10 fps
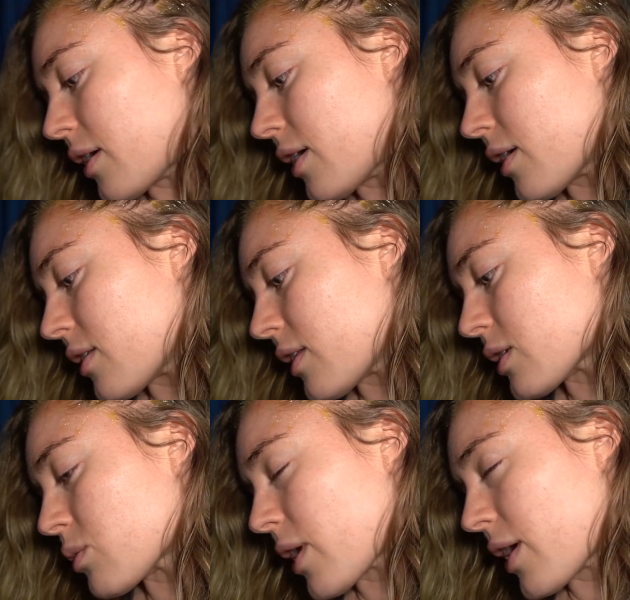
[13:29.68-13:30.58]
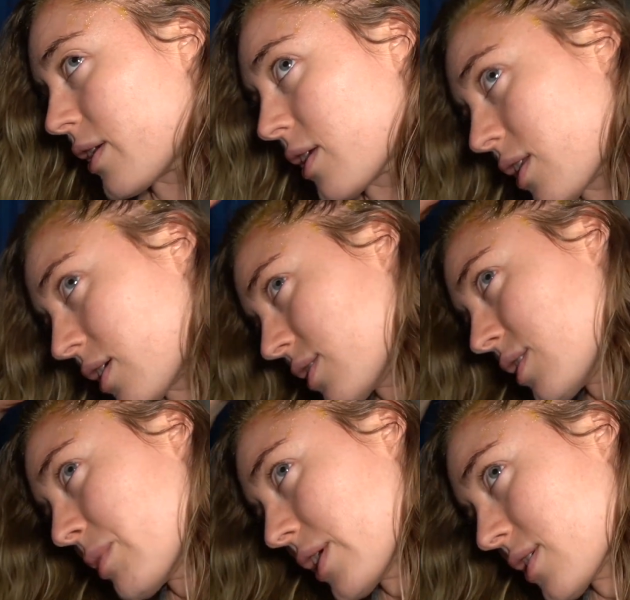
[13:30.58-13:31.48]
And that's why I did this
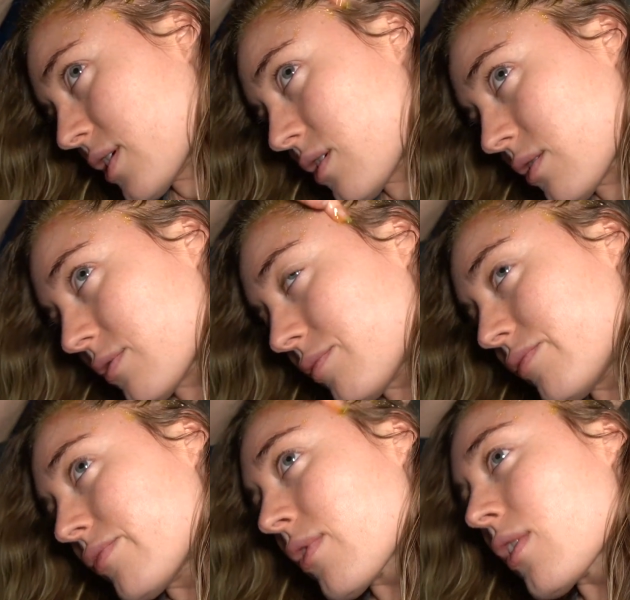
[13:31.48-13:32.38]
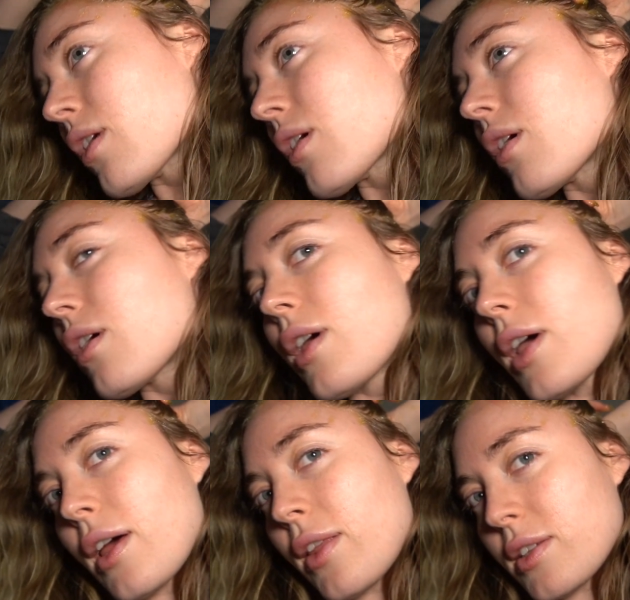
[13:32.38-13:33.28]
to myself.
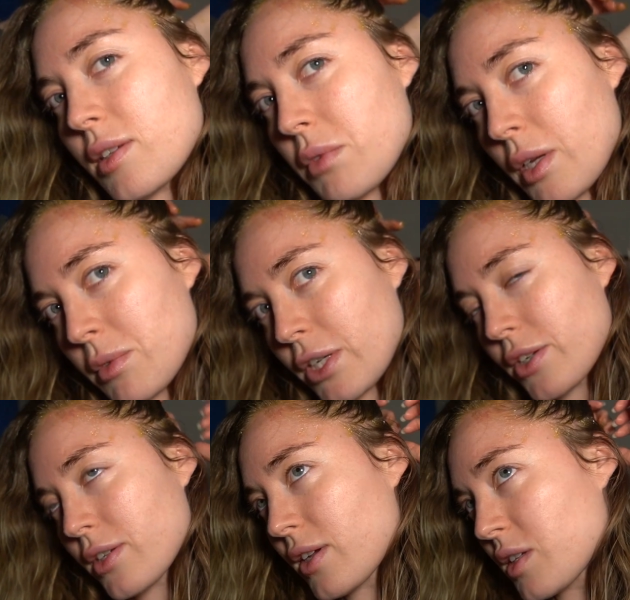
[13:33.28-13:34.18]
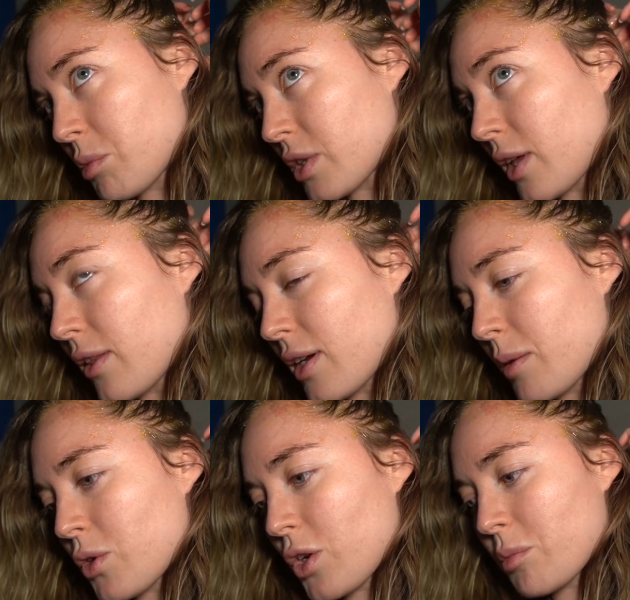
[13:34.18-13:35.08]
And then sometimes I just like to pretend that
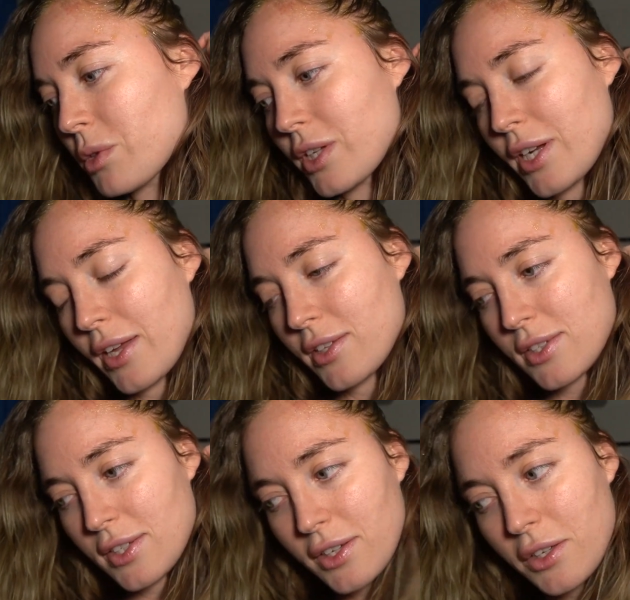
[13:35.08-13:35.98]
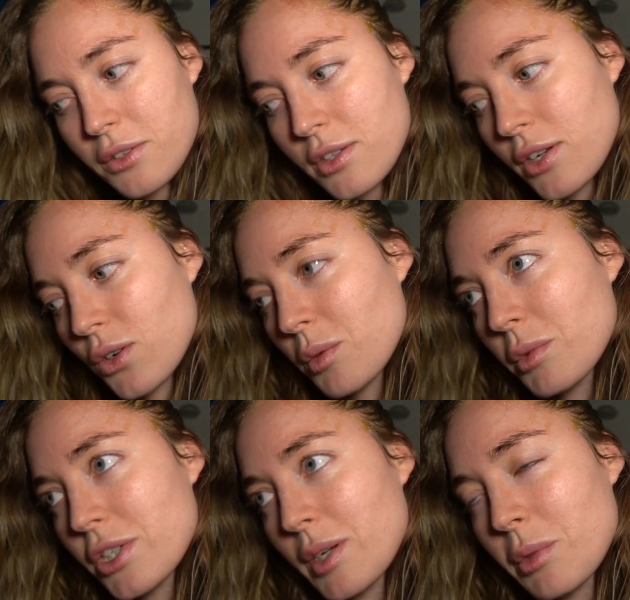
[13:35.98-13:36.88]
I'm normal and I can still use the
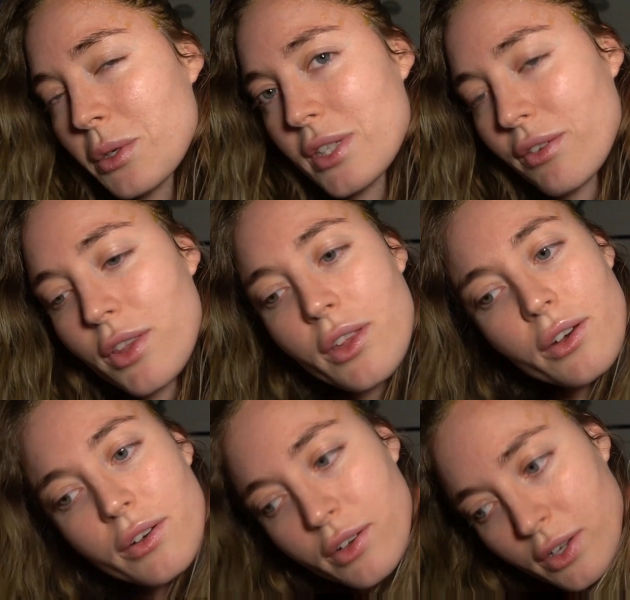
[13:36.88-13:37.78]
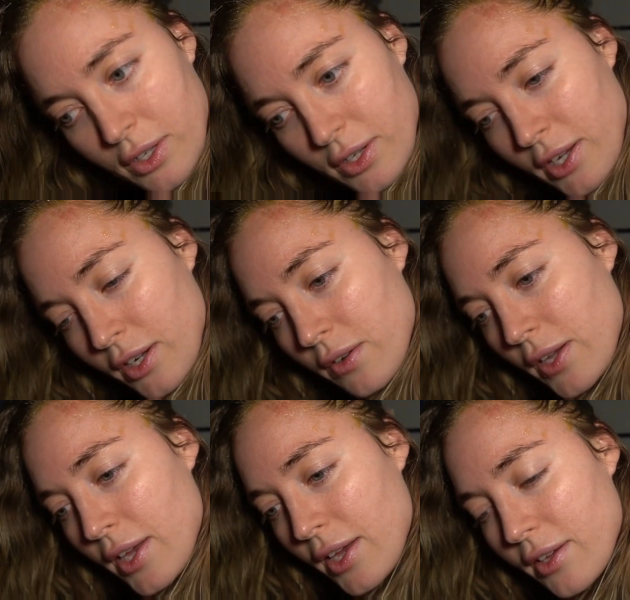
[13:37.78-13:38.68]
normal shampoos even though I know
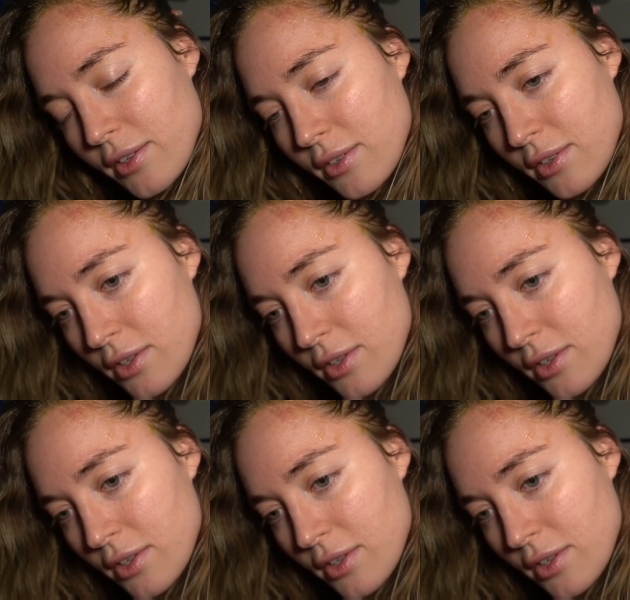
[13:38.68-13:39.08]
I can't.